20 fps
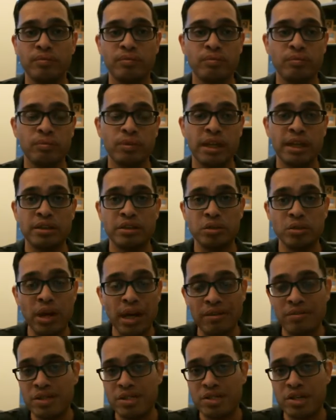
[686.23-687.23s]
that do have
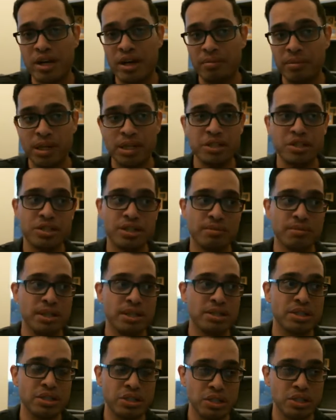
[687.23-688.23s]
this accommodation, sometimes
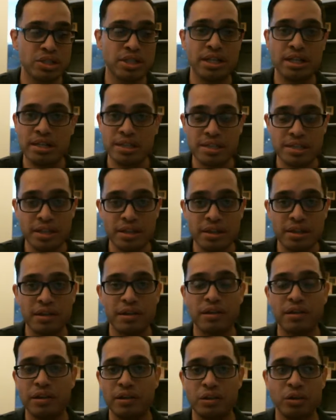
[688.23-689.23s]
they just kind of sit there
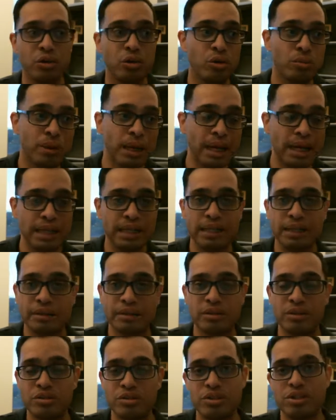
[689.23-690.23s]
and then you go back and
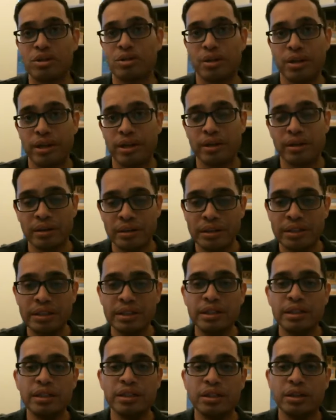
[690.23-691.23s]
they're still there,
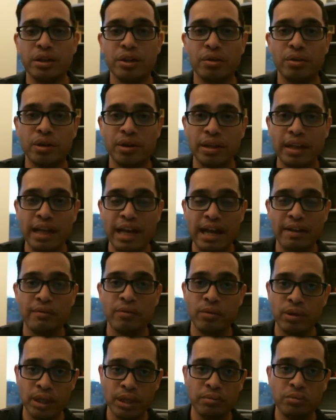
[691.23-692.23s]
and they haven't
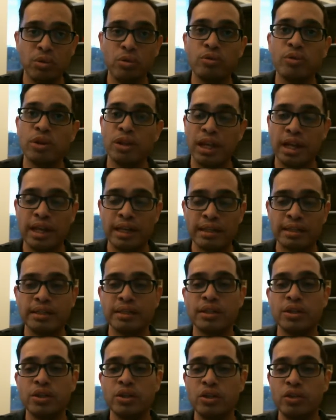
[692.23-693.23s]
really moved a lot.
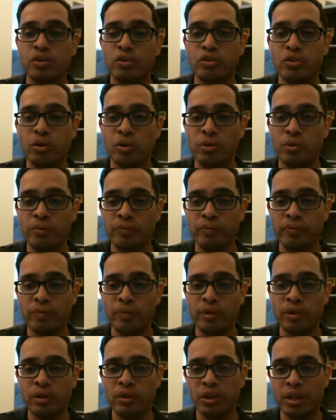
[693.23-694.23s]
So
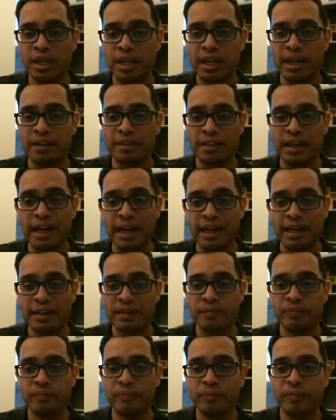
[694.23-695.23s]
looking at that.
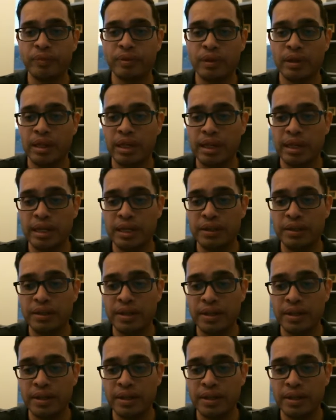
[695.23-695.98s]
And